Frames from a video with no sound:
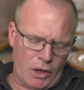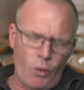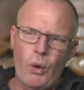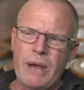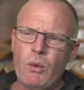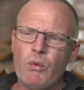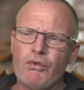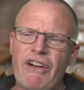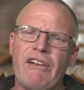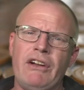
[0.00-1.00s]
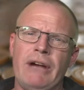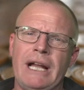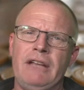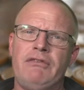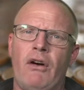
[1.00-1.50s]
we will very
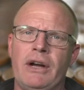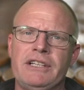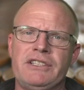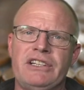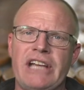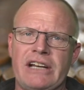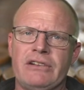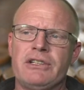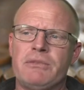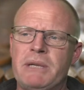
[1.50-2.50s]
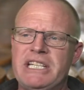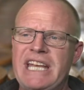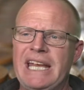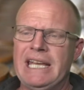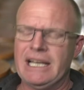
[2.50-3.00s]
rarely find as detectors,
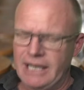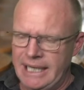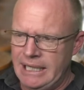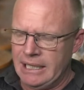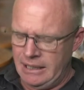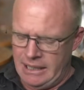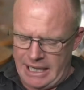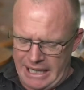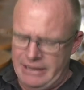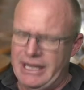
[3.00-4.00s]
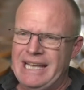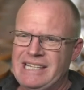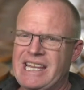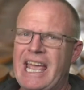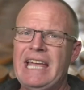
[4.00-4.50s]
particularly in these
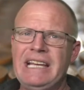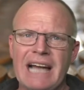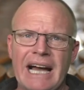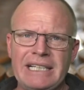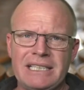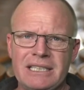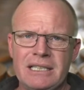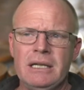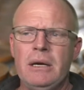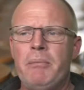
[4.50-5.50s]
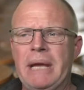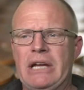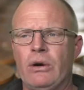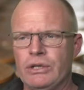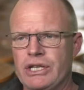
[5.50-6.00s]
key dates,
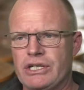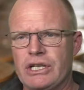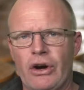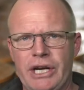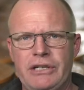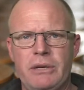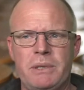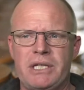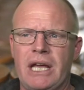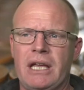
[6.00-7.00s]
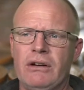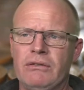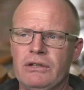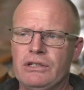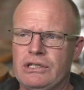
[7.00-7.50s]
because it's a 92%
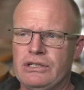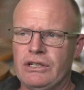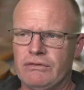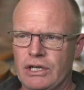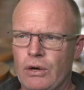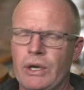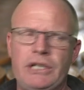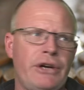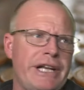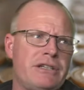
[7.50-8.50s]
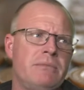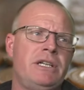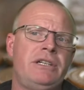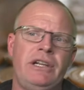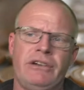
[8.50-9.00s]
silver coin. You'll get some
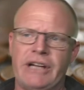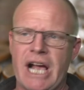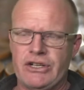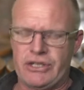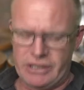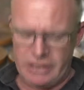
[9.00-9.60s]
deterioration.